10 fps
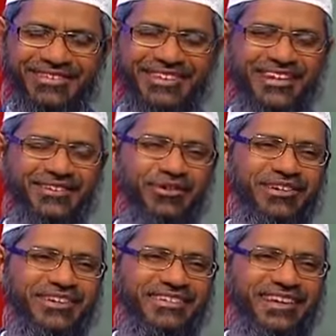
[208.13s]
Siddharth, the
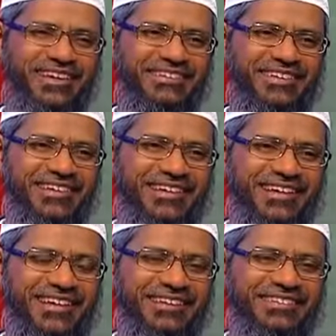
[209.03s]
question that isn't
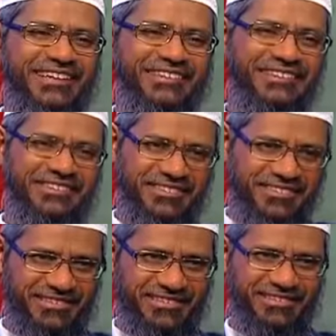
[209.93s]
it injustice